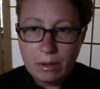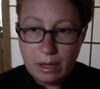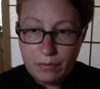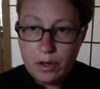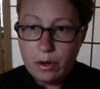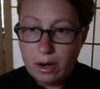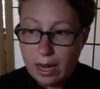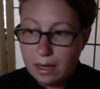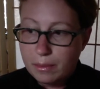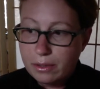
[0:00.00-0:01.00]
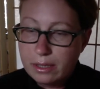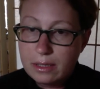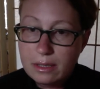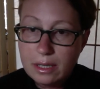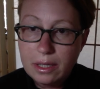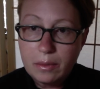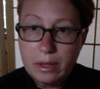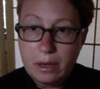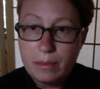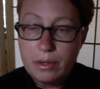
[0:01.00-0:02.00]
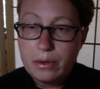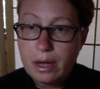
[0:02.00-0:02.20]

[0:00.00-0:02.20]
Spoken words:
if your animal is dealing with an immune